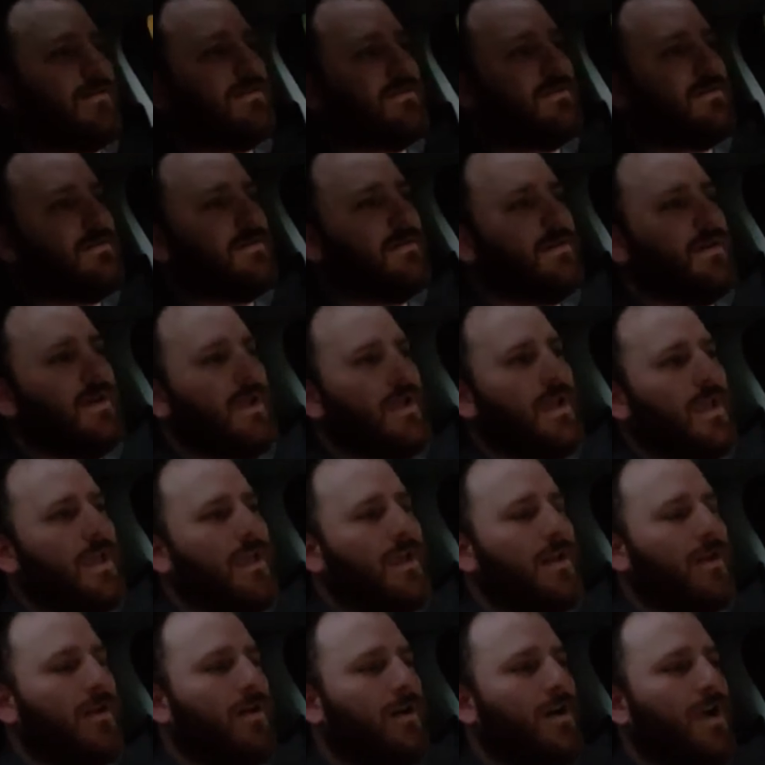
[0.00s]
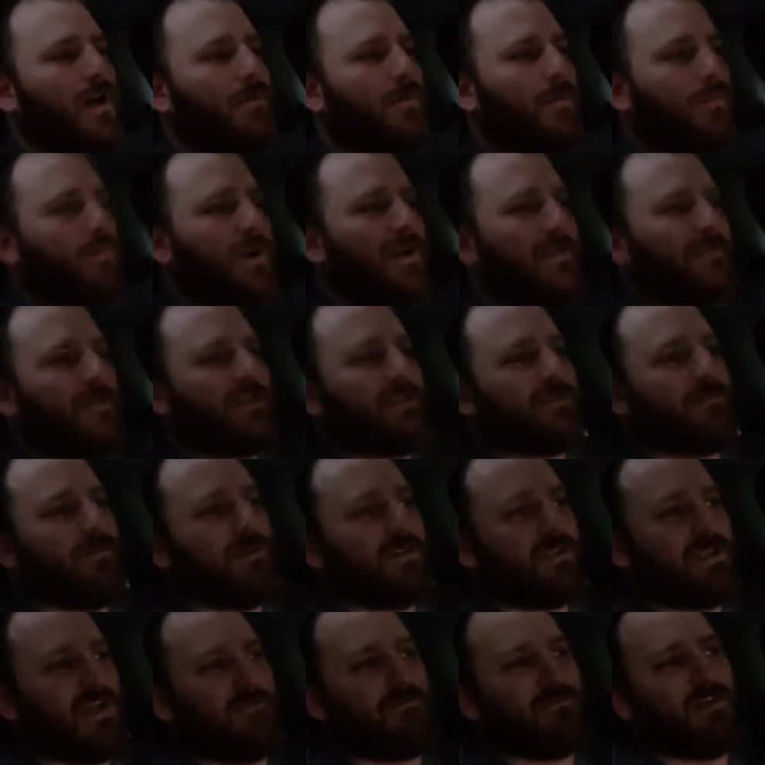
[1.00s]
You know, a couple previous
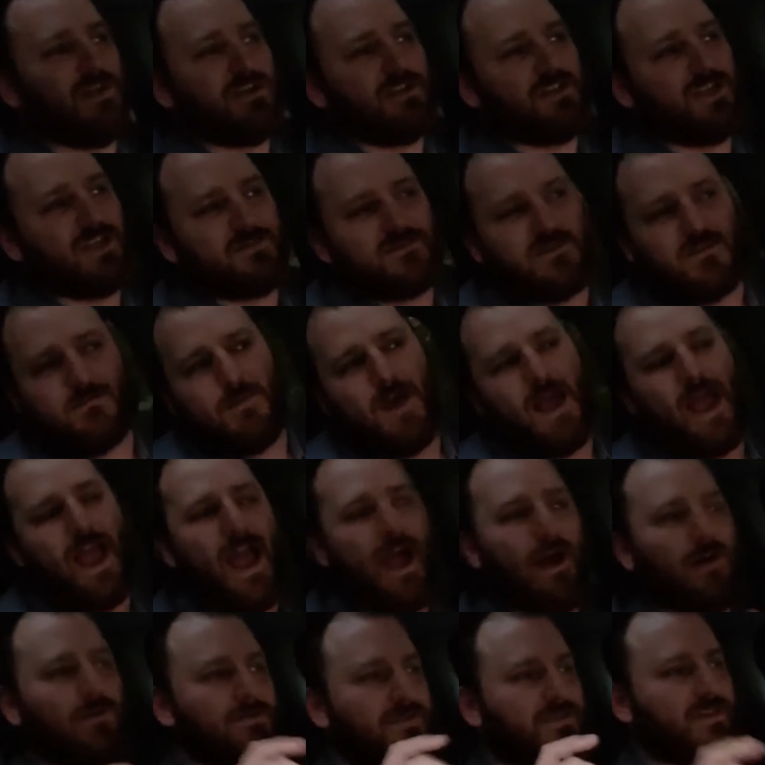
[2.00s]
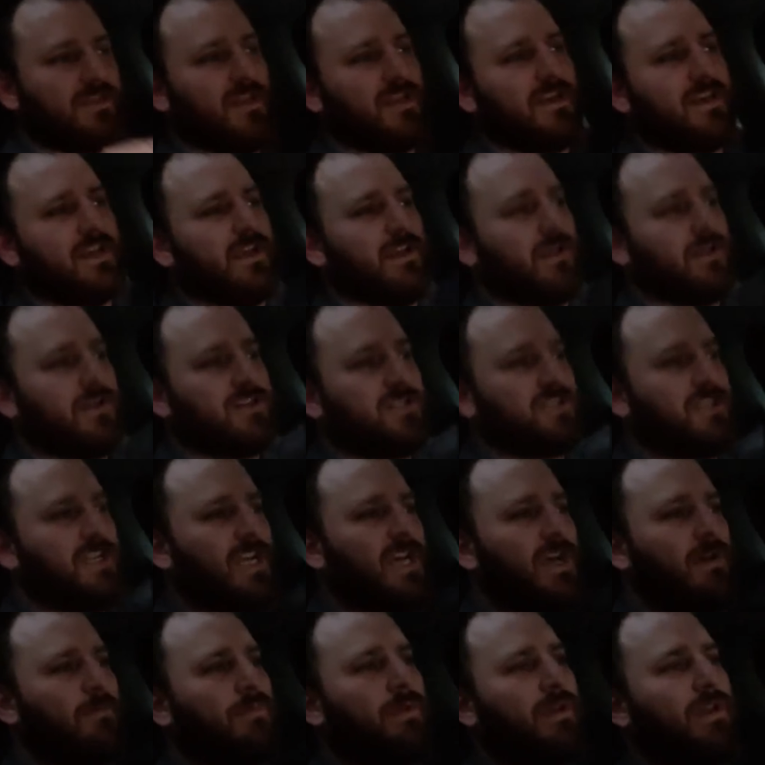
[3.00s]
ones I've done just from my house to the
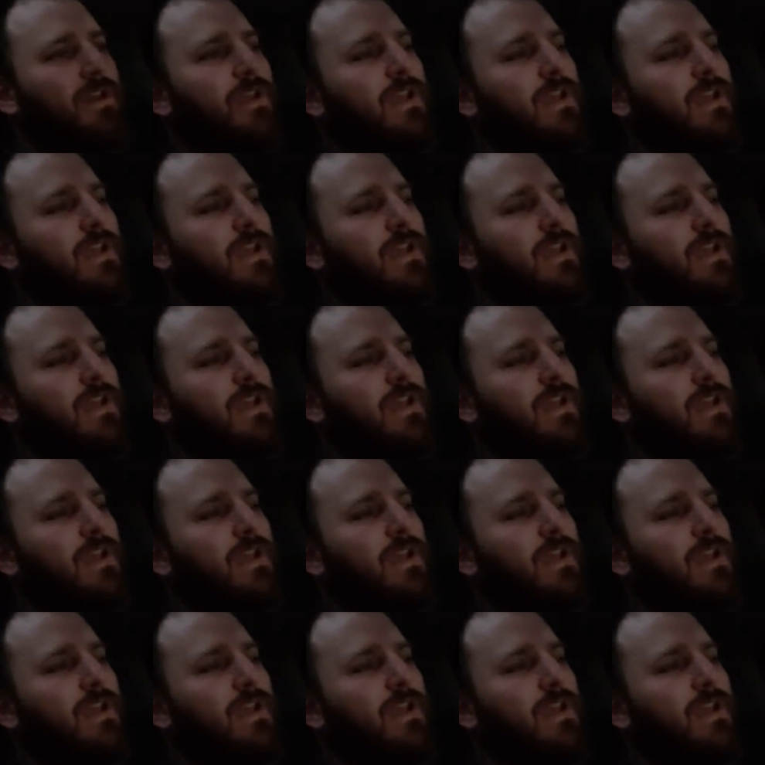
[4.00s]
dealership.